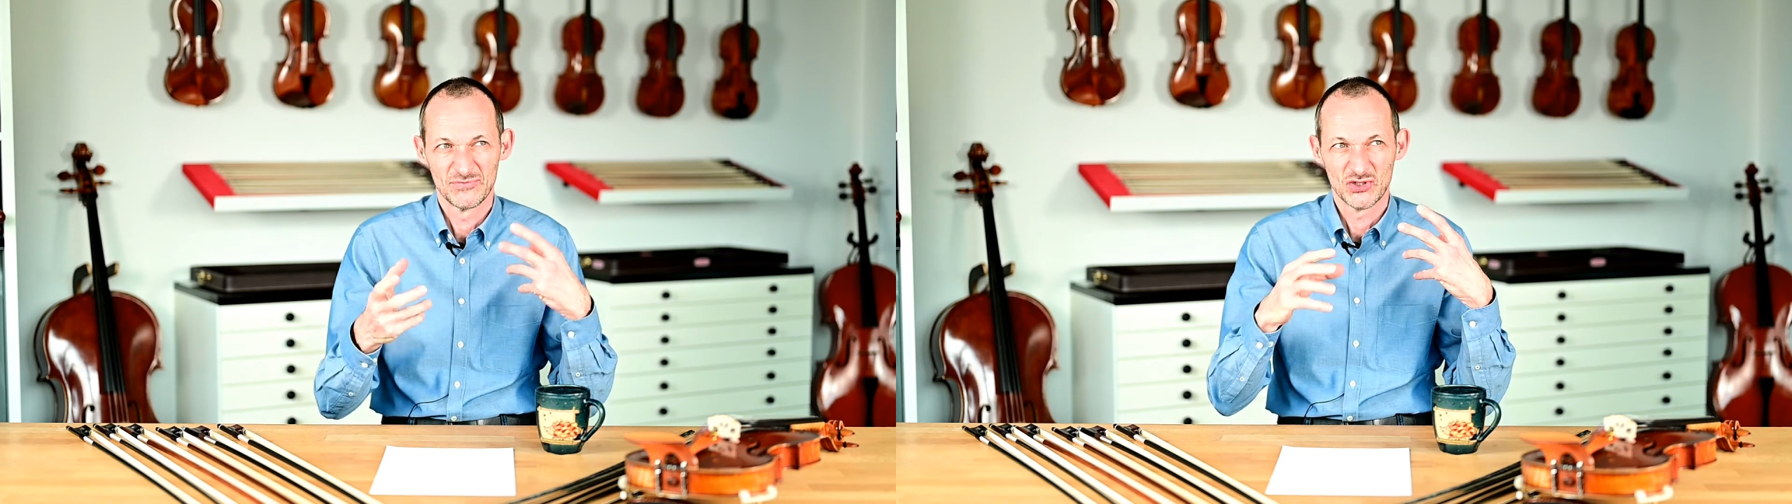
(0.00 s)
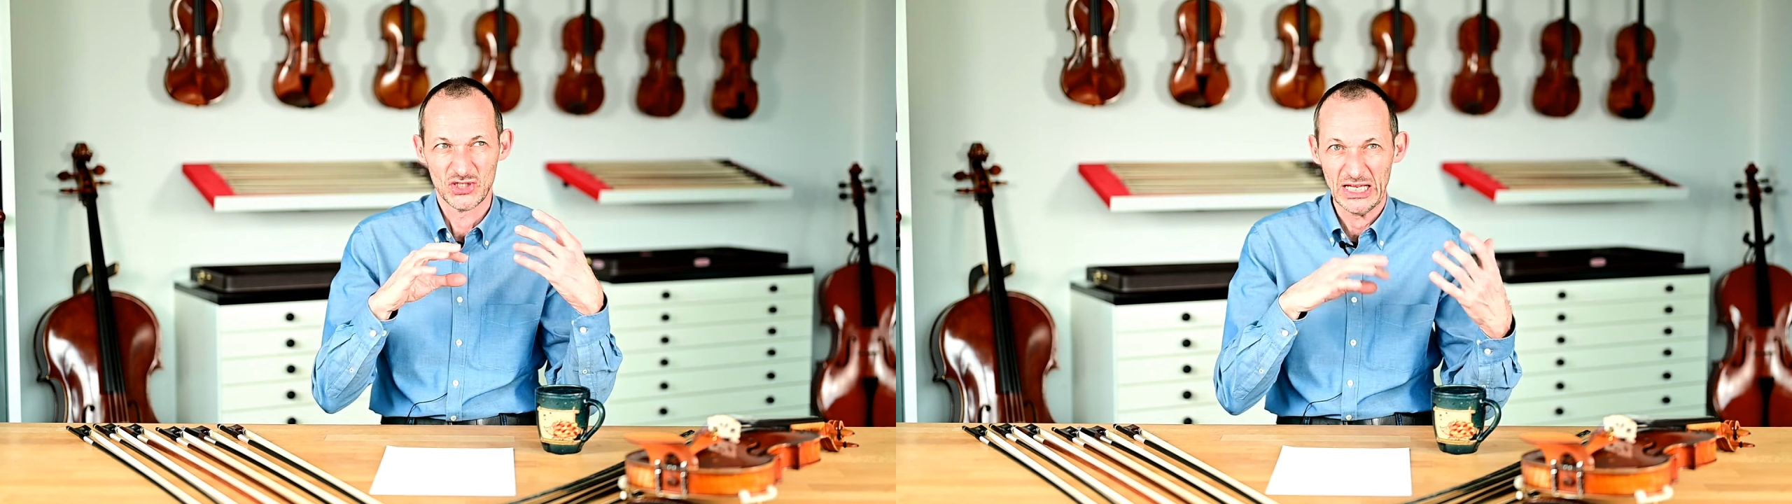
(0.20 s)

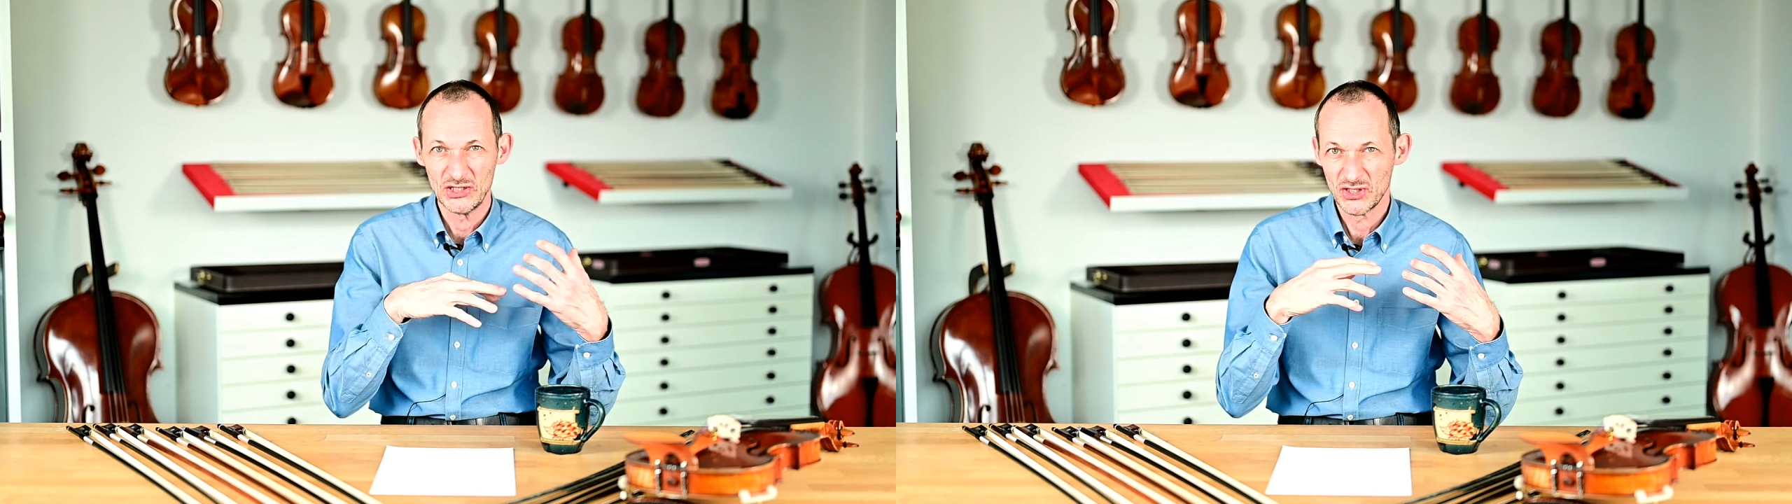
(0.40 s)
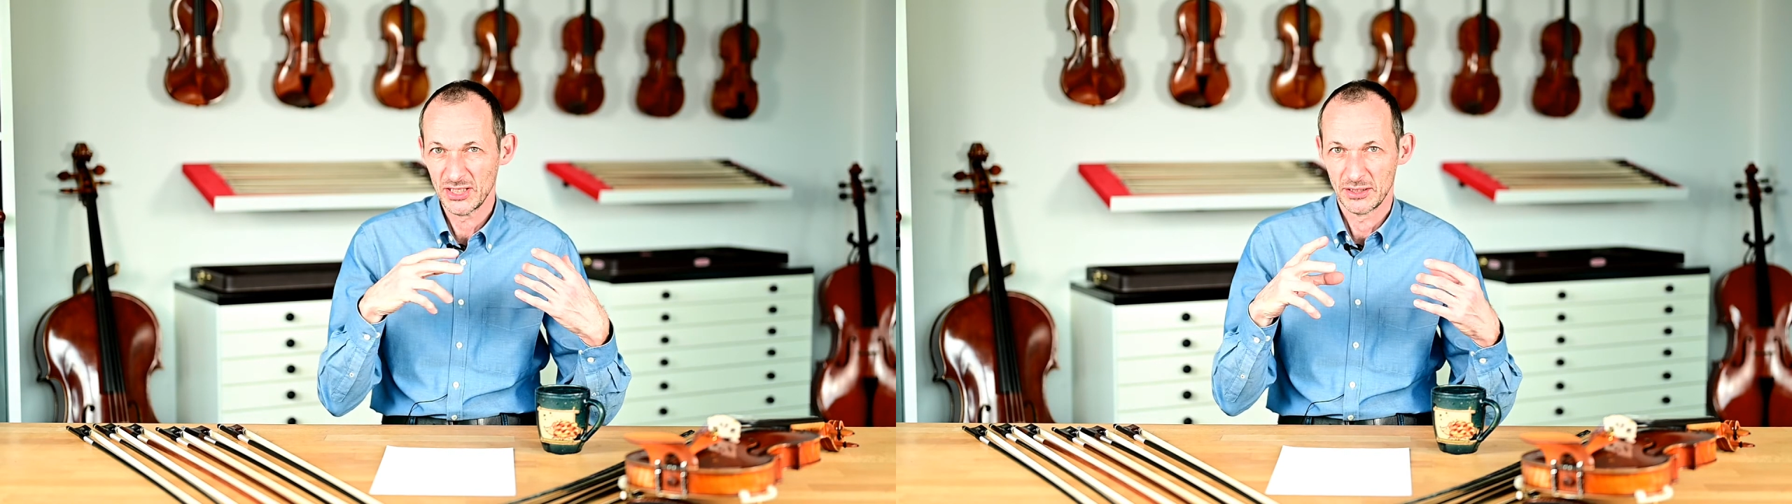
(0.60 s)

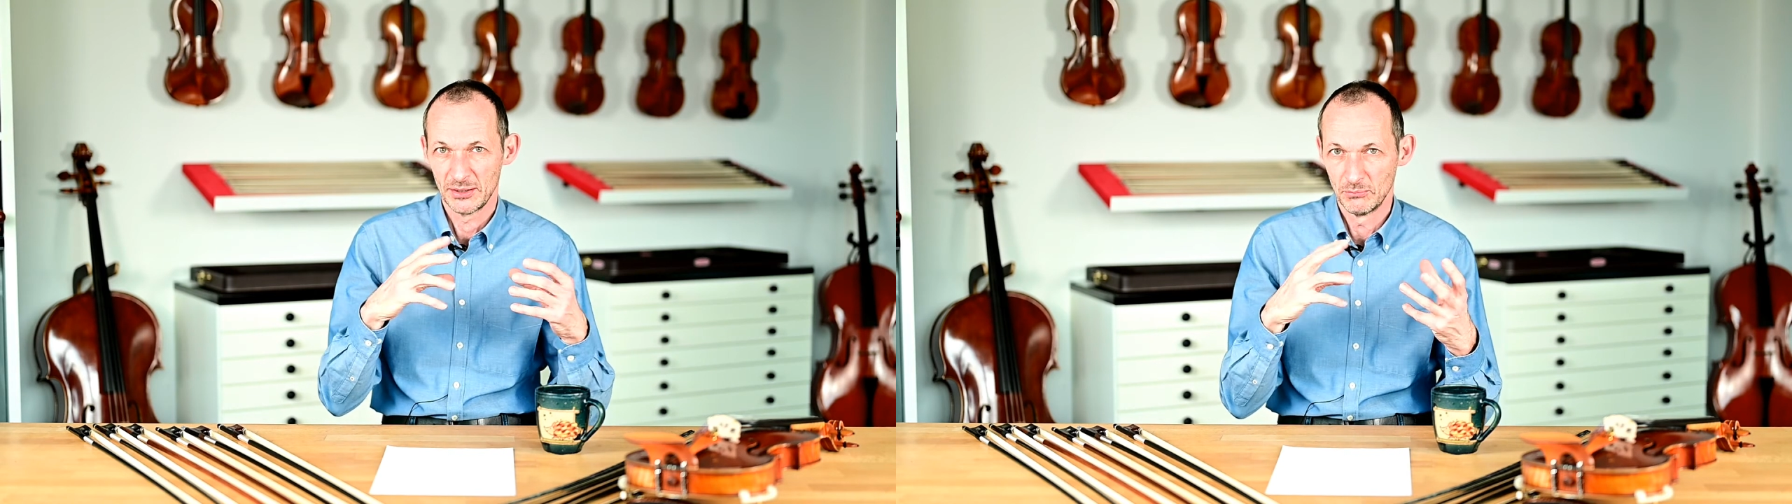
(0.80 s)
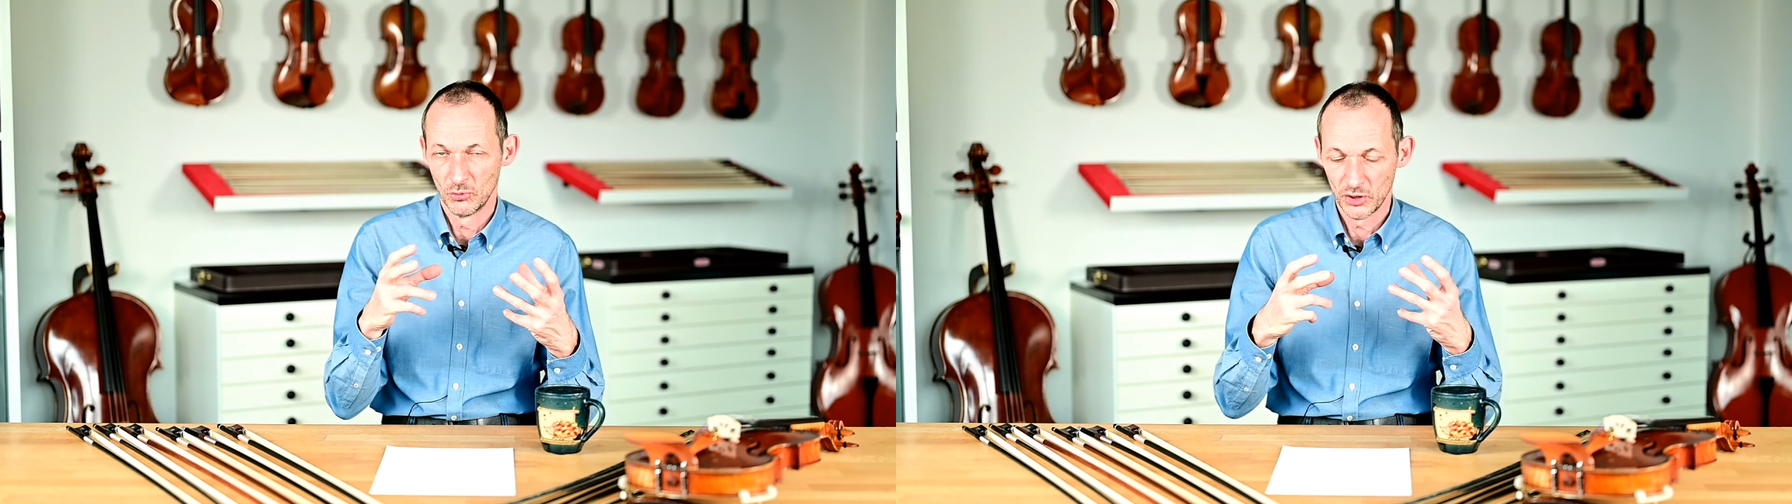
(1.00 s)
change it
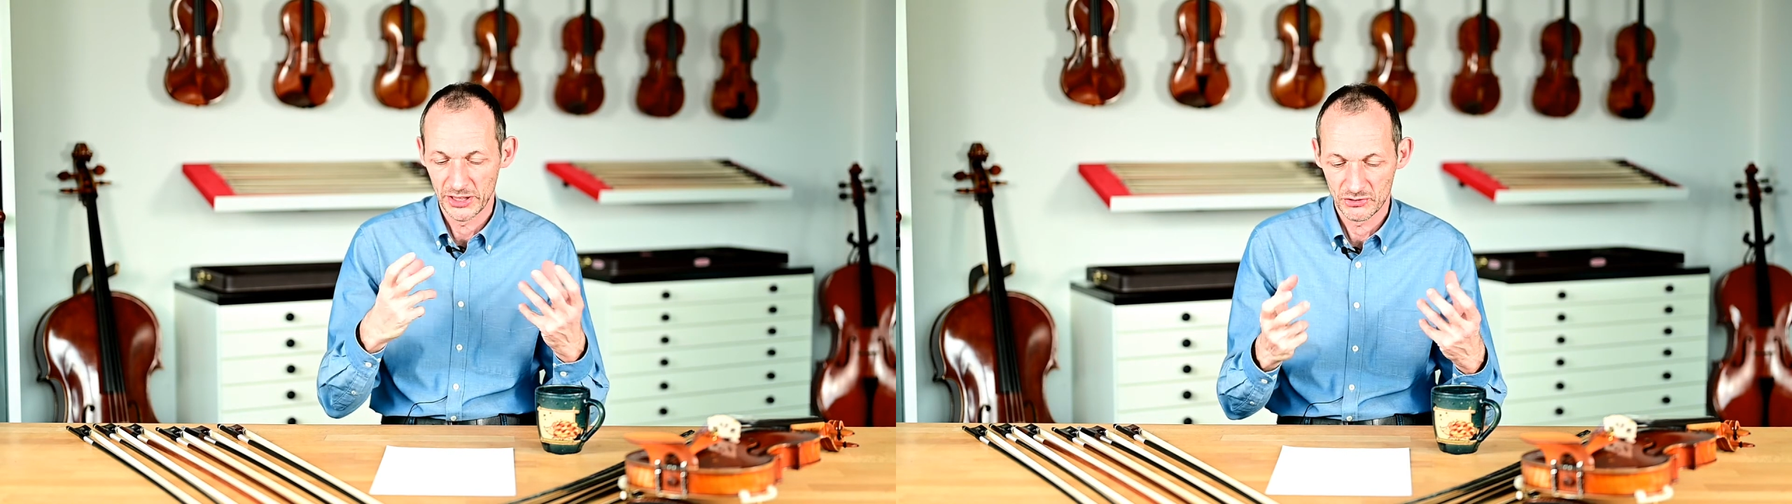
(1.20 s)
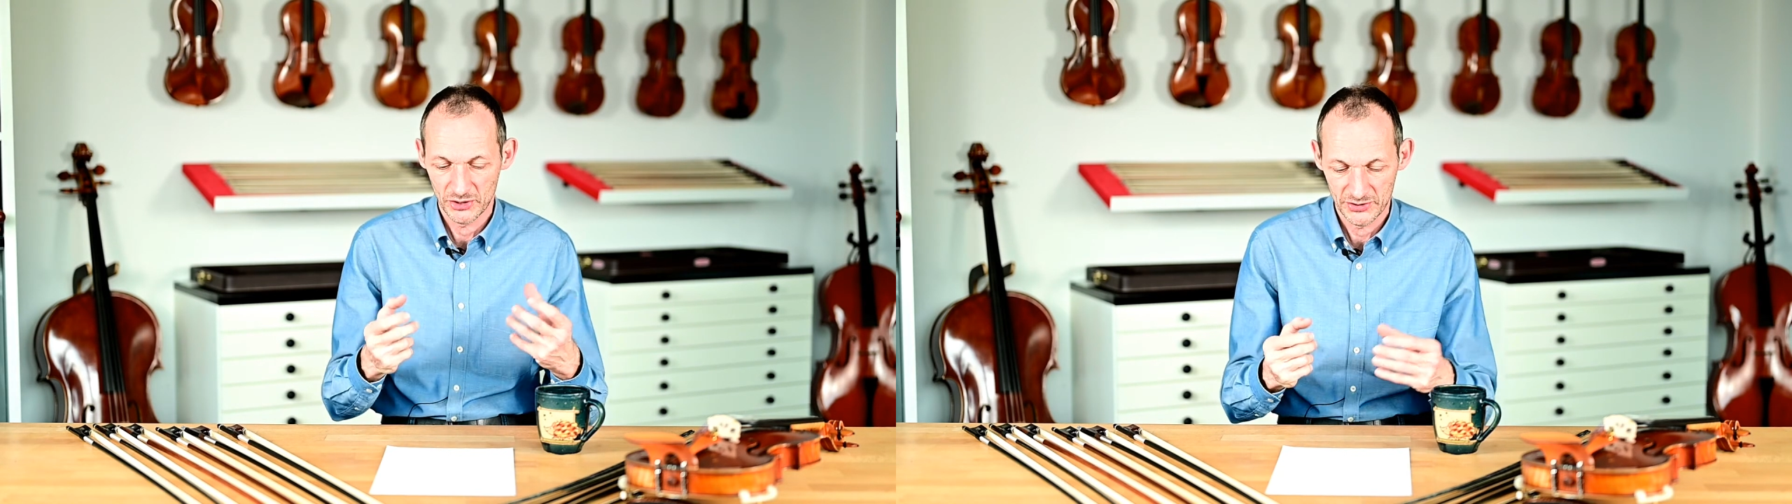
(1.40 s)
in more
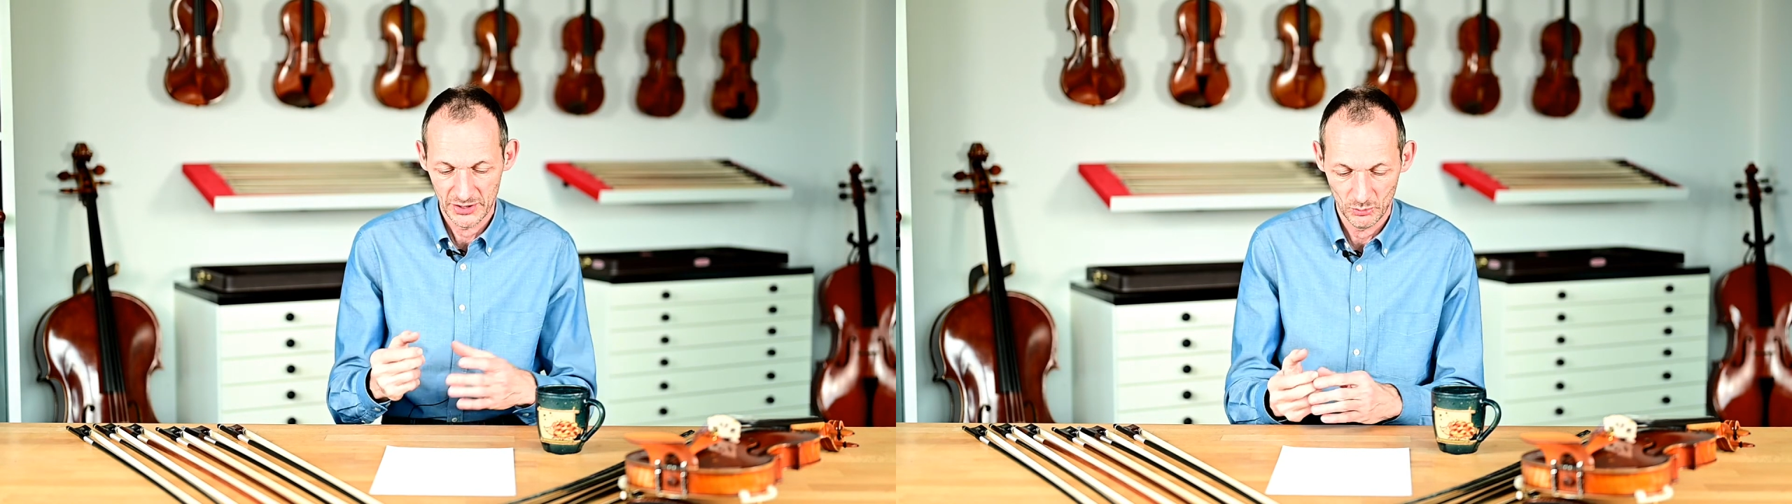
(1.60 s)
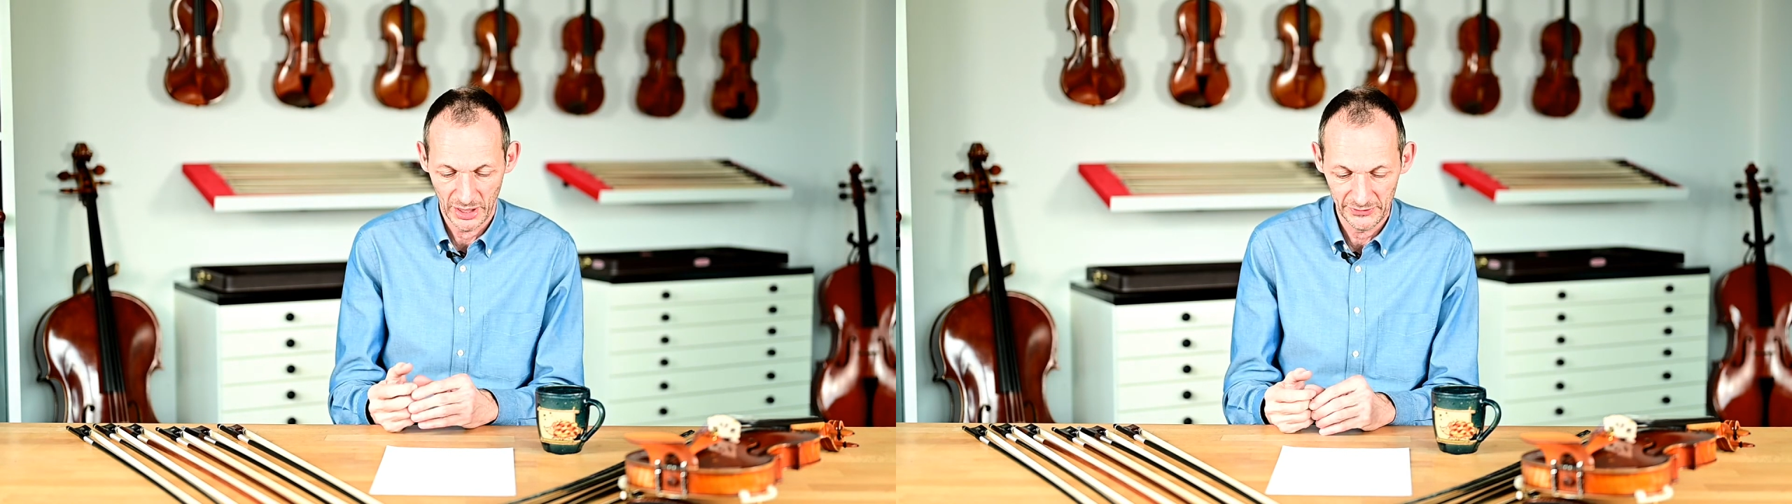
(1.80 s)

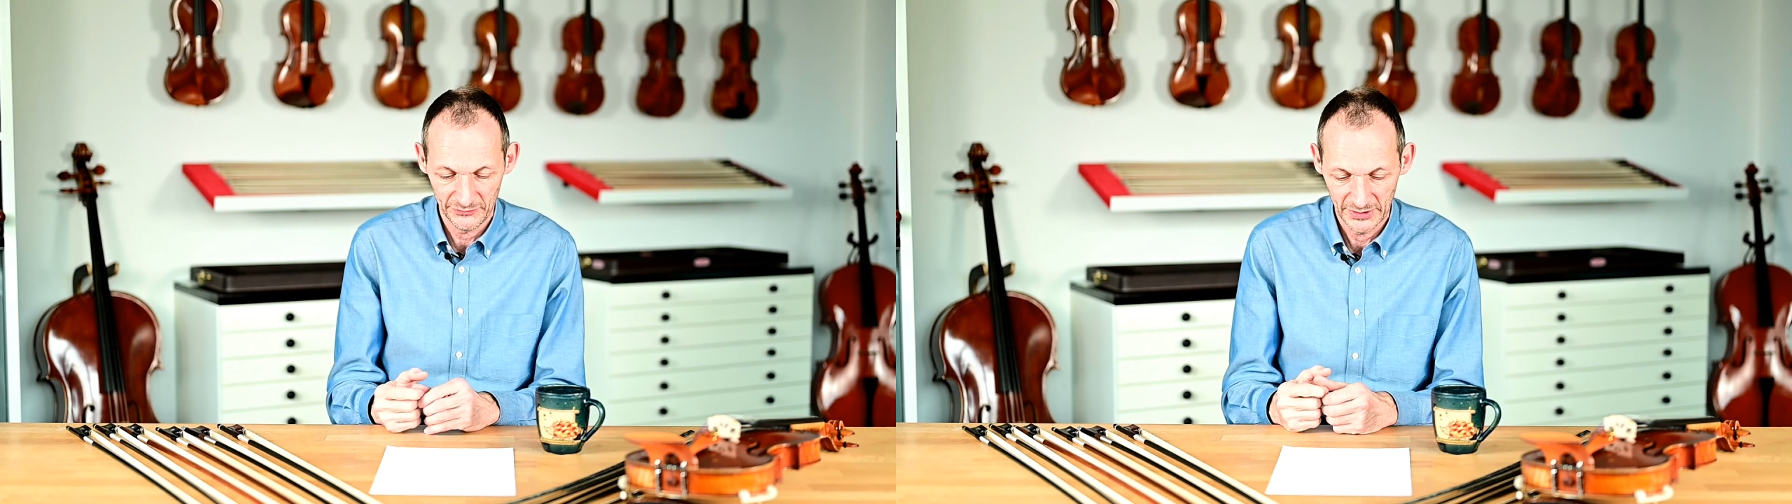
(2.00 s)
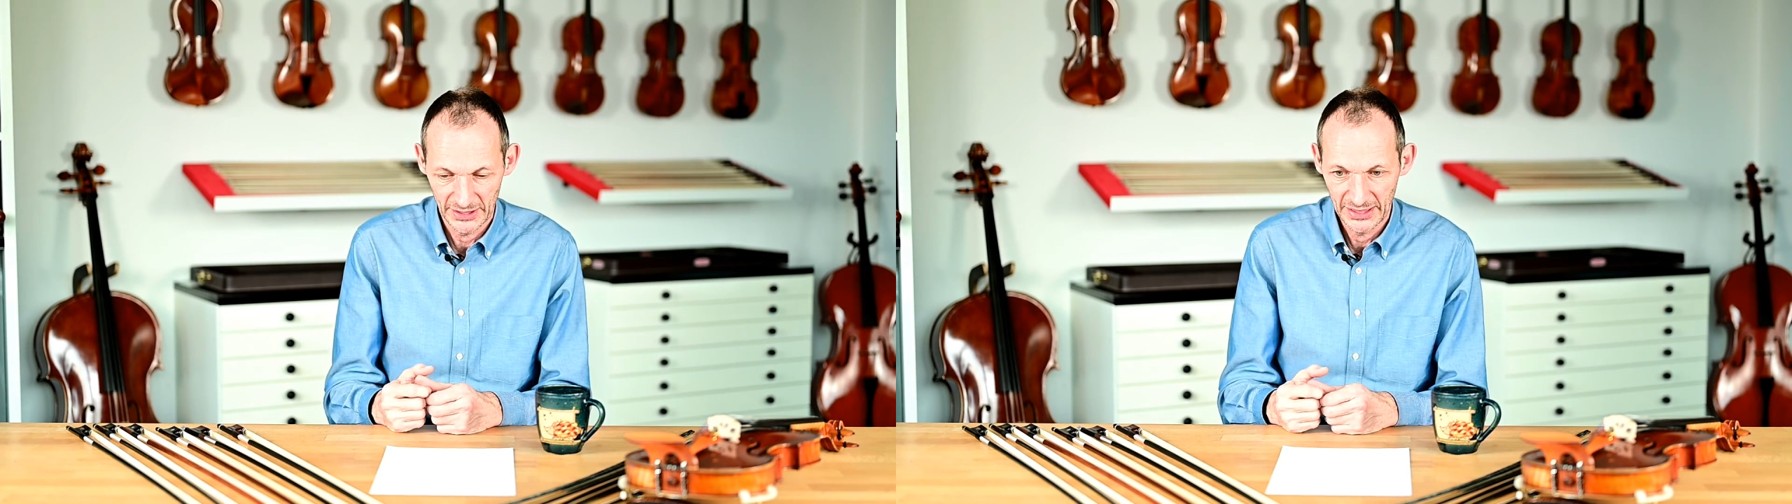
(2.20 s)
interesting ways.